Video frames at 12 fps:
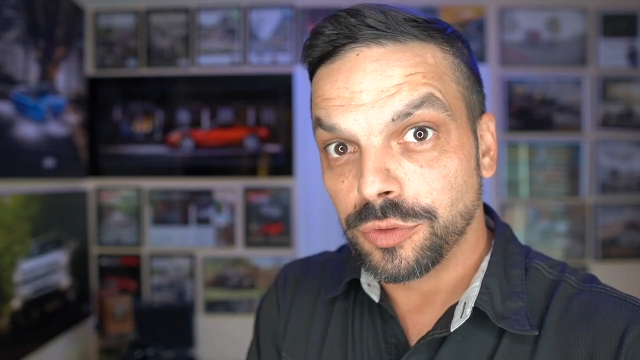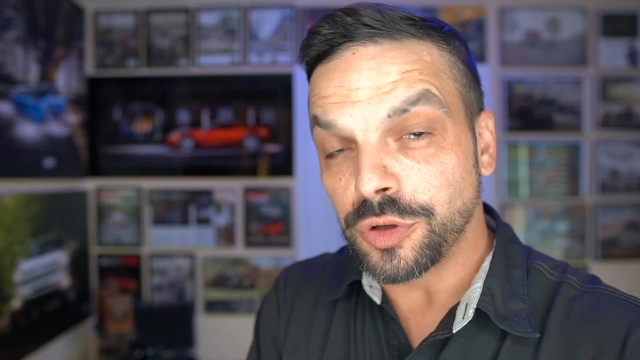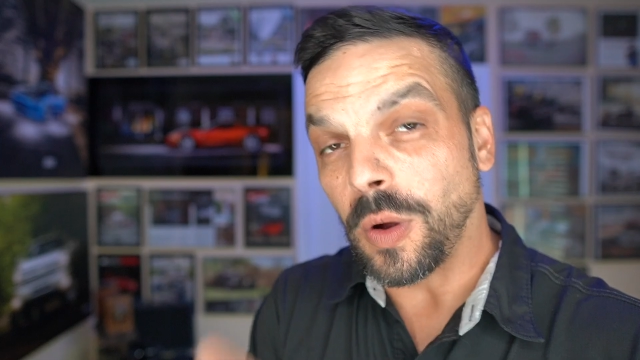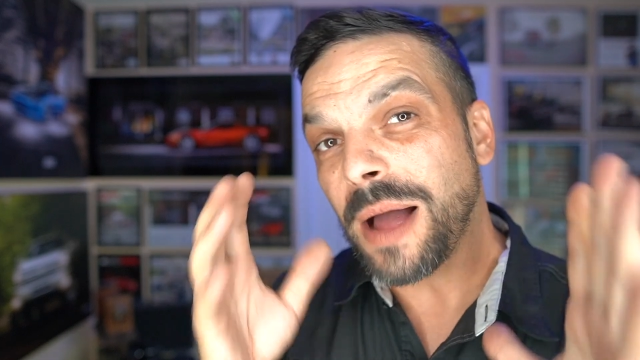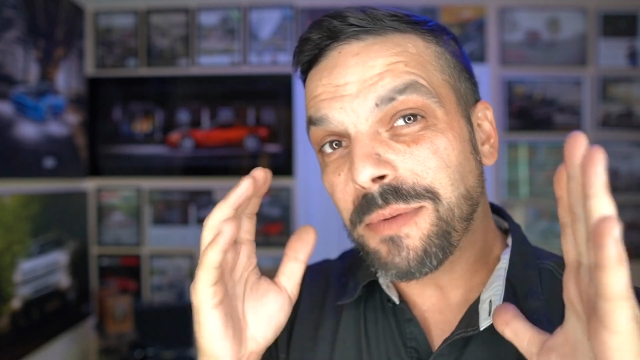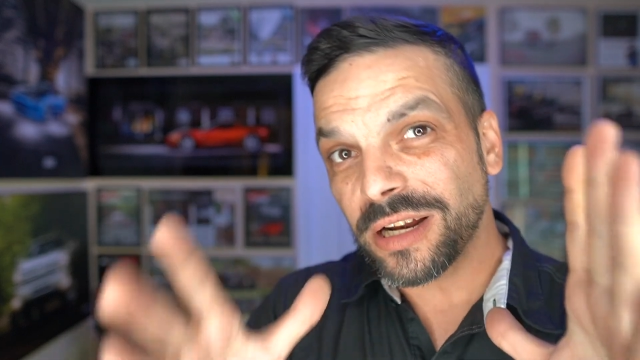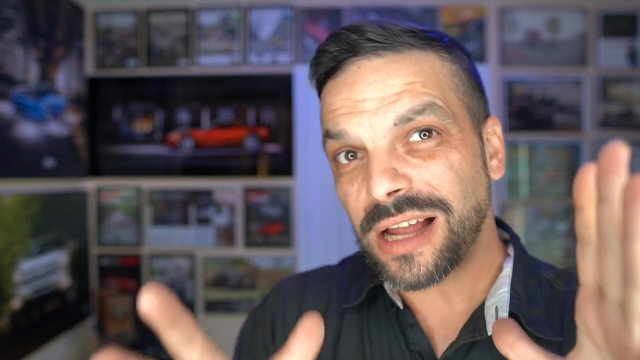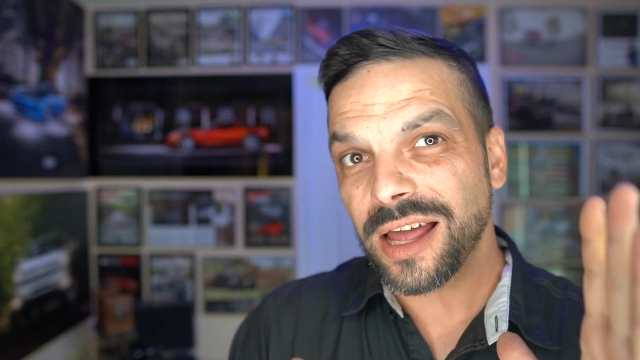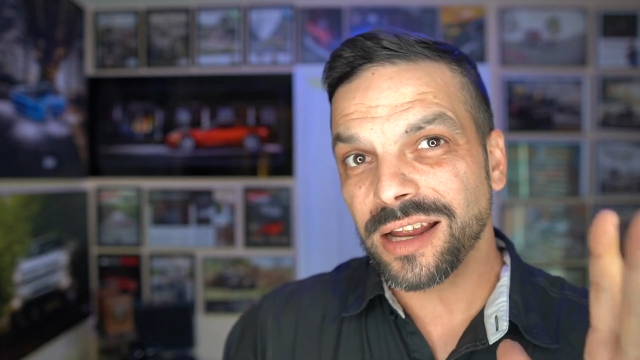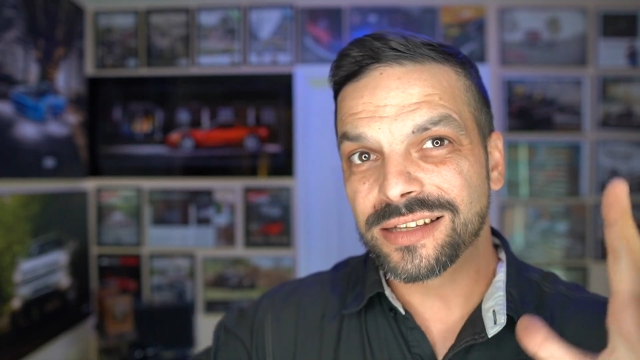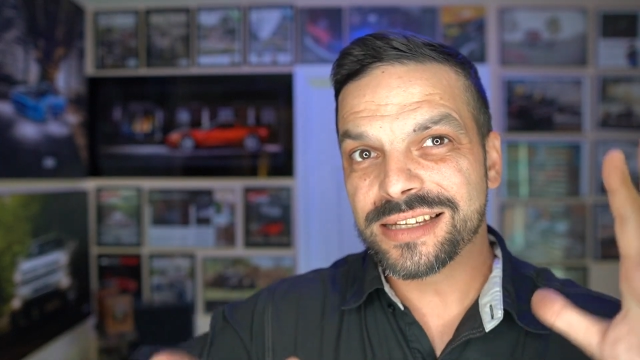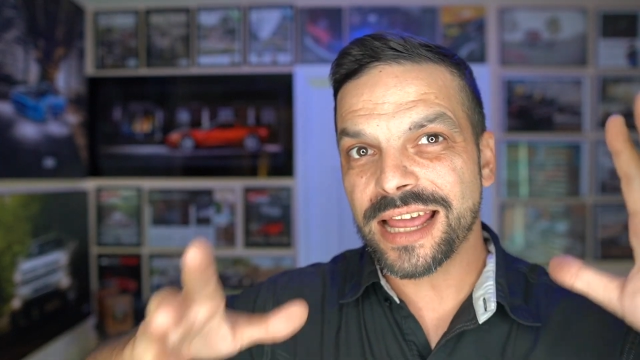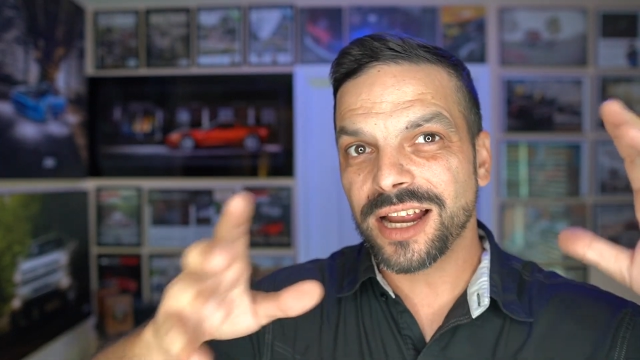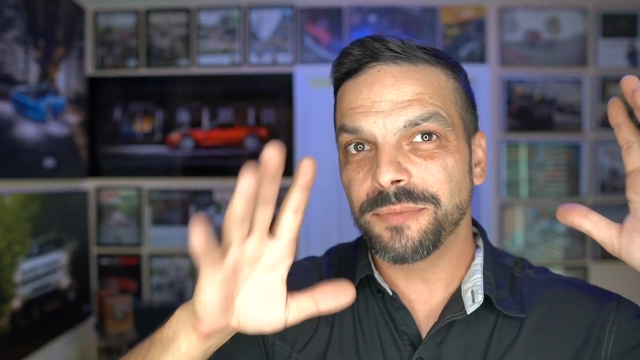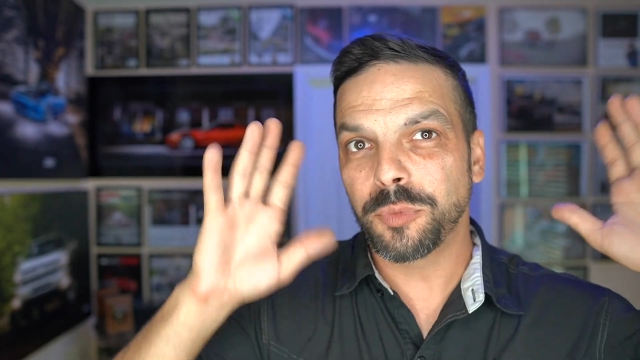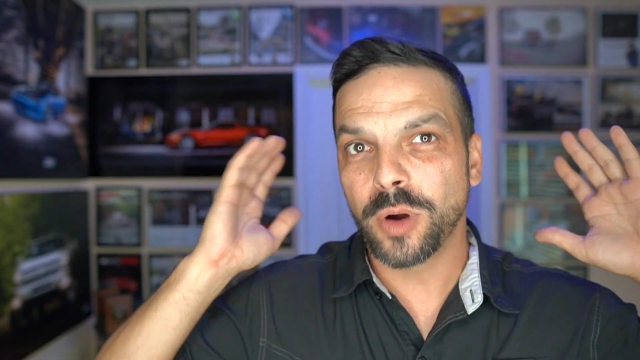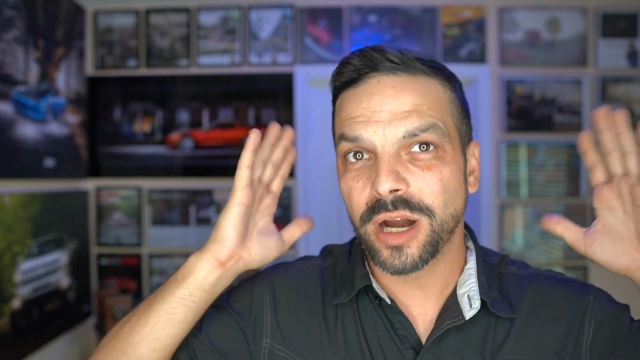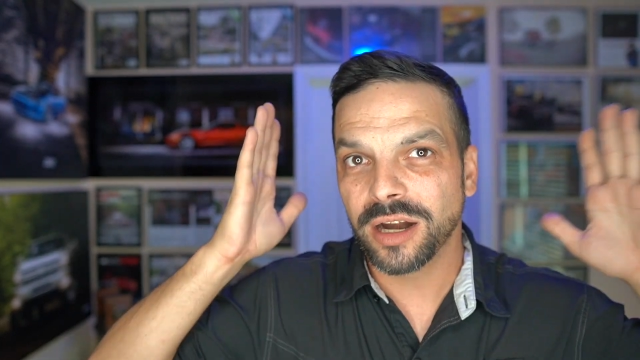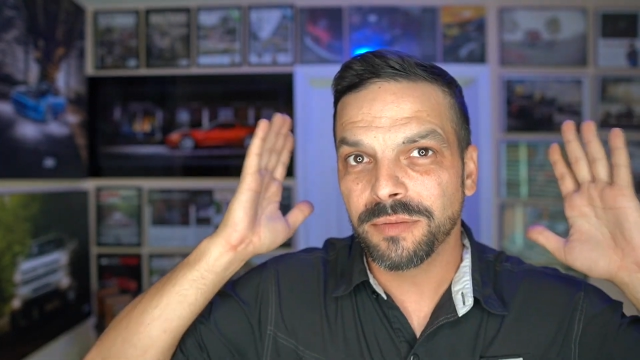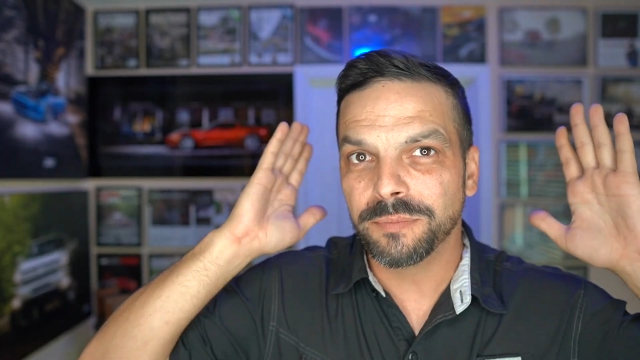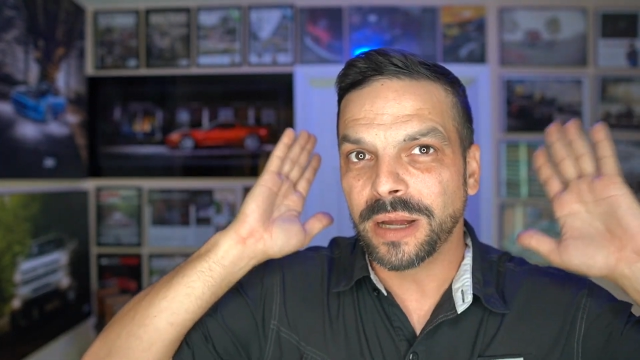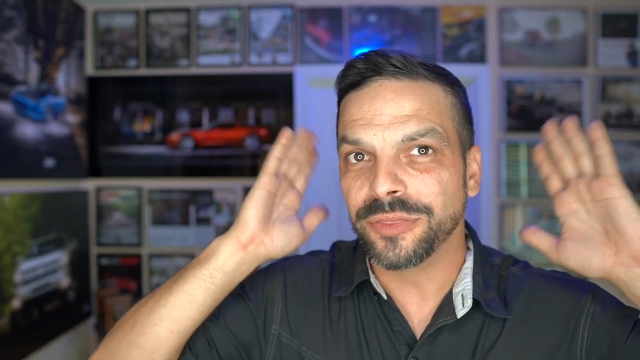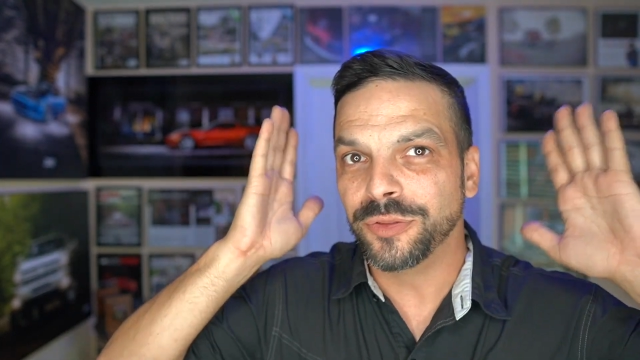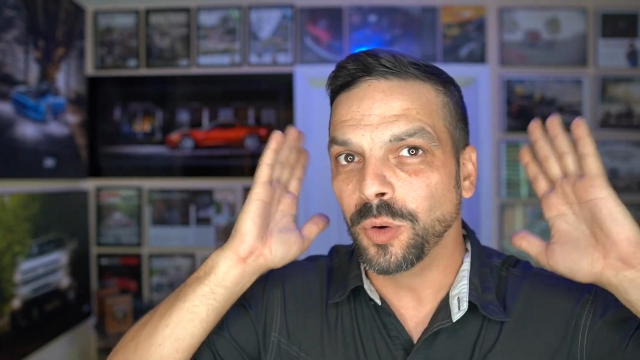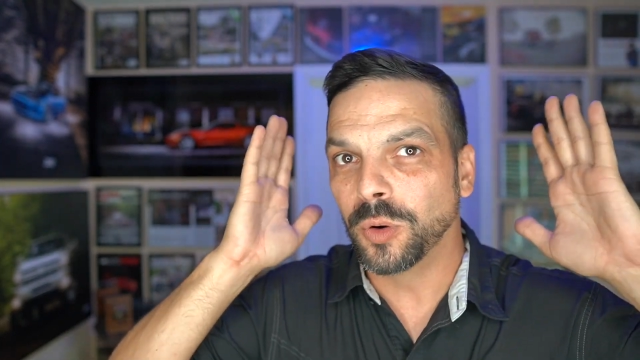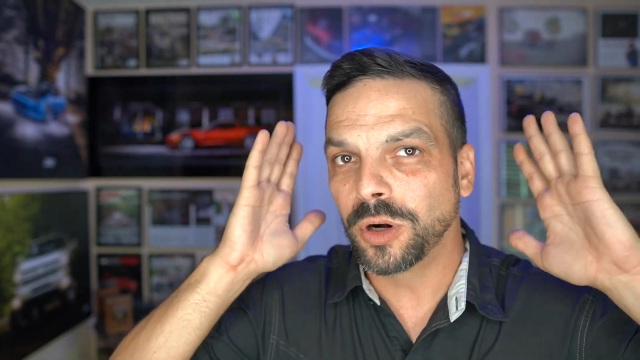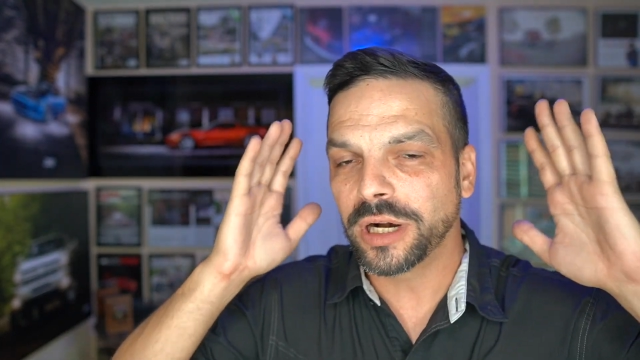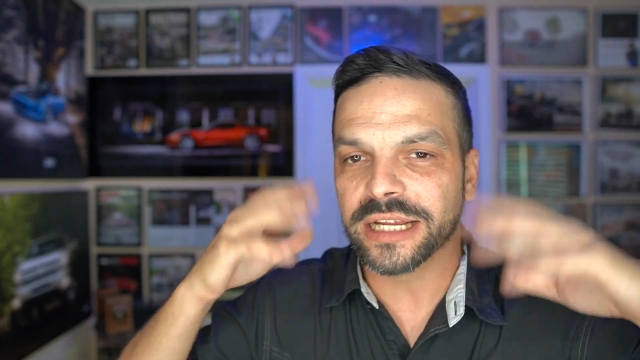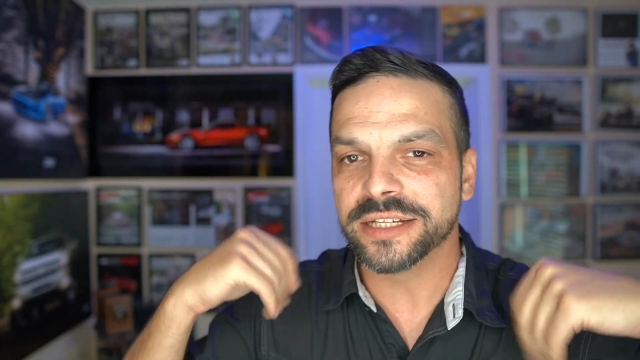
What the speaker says: So I'm gonna kind of set up where my door